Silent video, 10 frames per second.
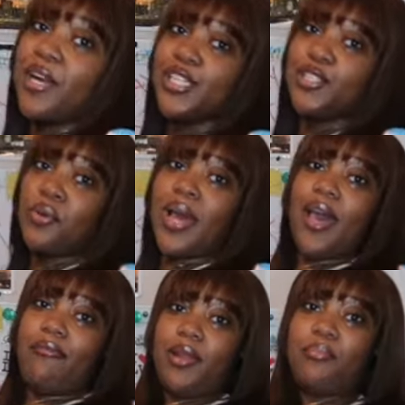but I don't. I
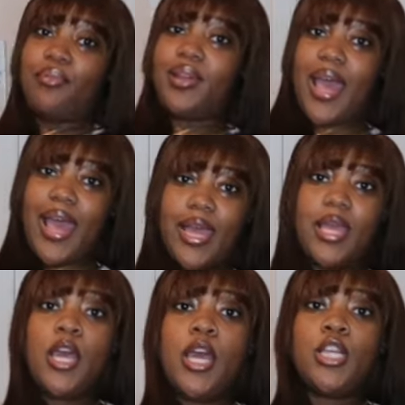have it in black.
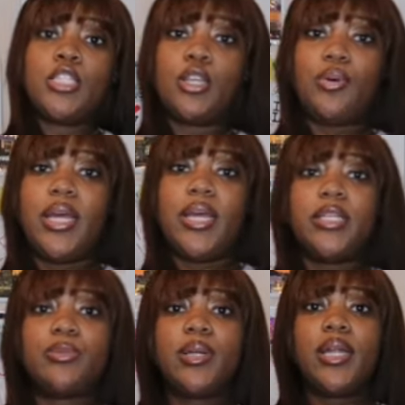So it
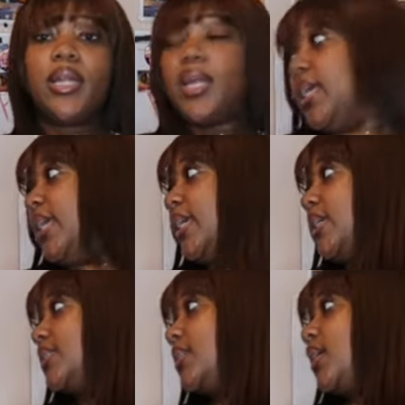is what it
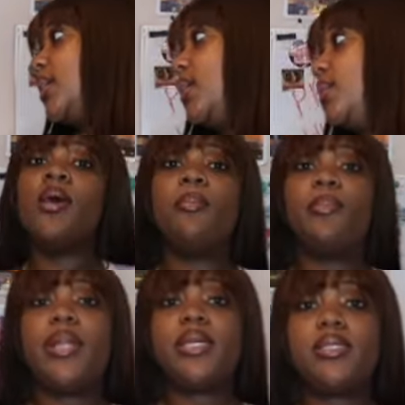is.
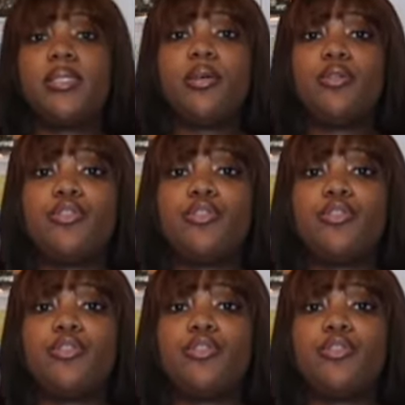But it's still